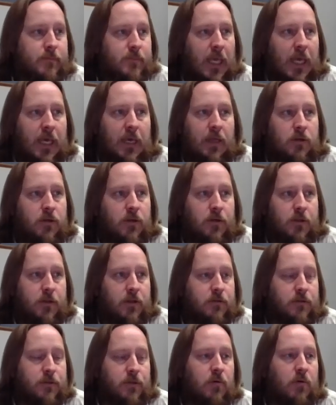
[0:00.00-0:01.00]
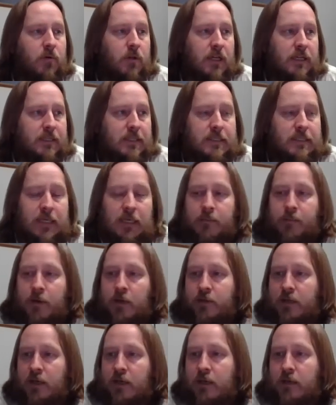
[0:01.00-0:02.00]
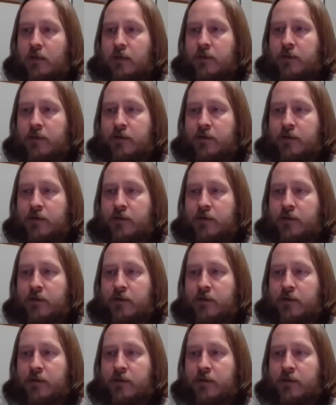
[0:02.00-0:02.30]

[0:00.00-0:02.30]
yeah, I don't know that there's a whole lot to say about that.